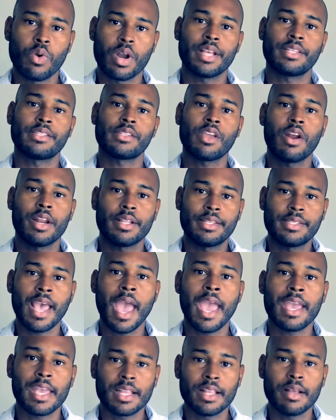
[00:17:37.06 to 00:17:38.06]
where they started
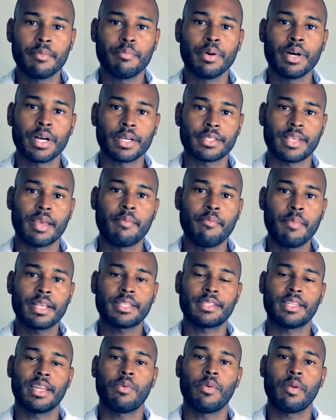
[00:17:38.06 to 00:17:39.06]
taking the books and
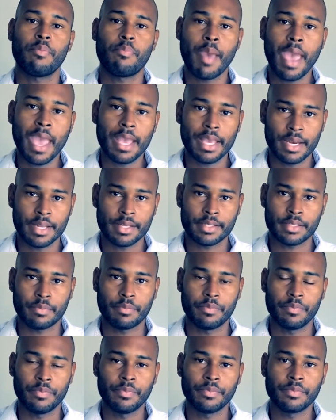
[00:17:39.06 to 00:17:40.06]
mixing it with
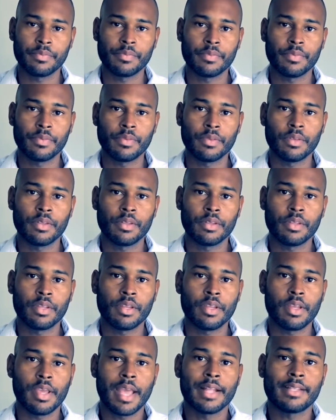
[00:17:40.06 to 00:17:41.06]
paganism
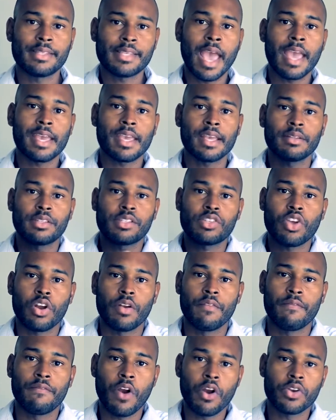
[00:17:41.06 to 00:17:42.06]
and taking
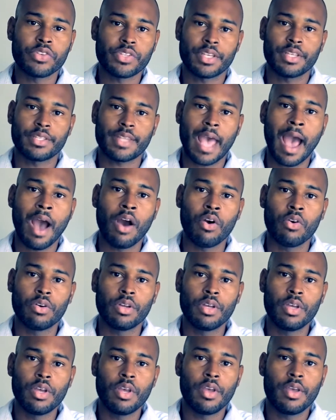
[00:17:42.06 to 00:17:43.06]
certain verses
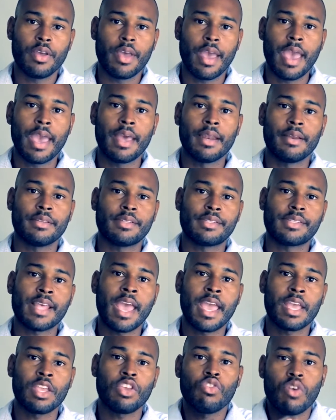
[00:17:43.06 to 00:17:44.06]
out and
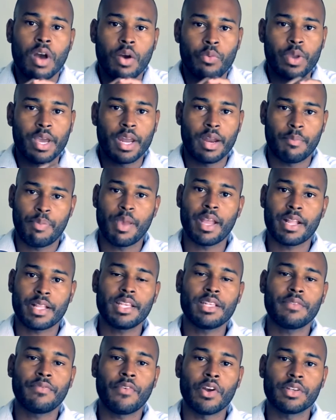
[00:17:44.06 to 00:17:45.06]
saying, you know what, we're going to
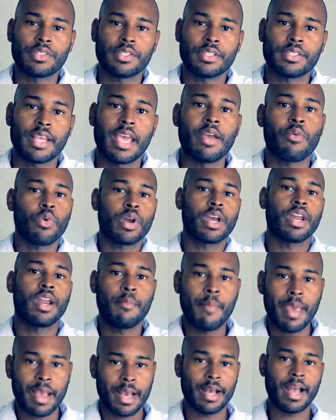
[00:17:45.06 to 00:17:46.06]
pick these verses and we're going
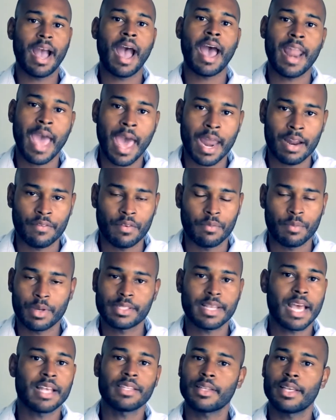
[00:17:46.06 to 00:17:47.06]
to make a God out of them.
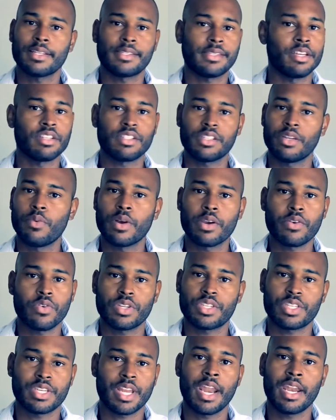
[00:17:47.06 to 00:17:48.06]
Because that's essentially what
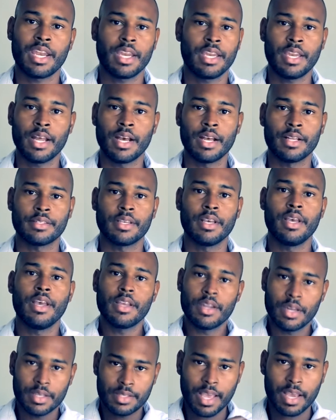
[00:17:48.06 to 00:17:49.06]
Christianity does.
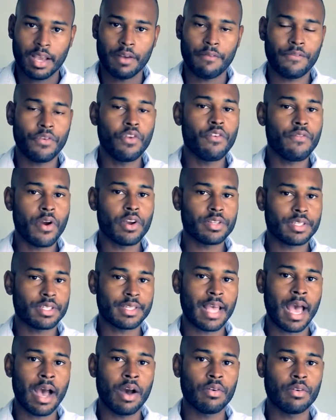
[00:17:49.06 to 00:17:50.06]
They take a few
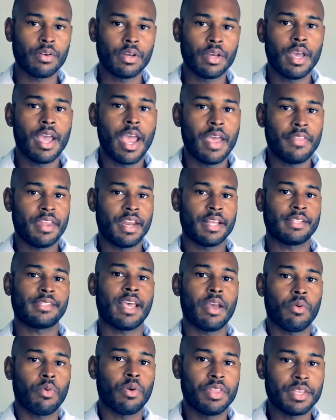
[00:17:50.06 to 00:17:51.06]
verses out and then they
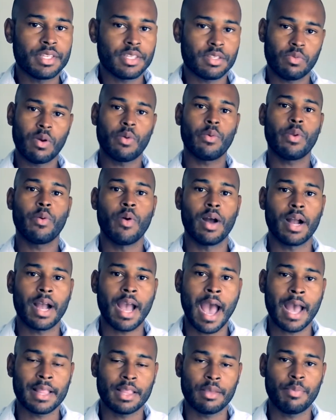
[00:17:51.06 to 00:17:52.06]
say, well, this is what we
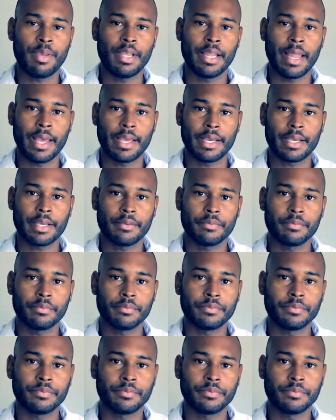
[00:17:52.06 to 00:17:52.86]
want God to be like.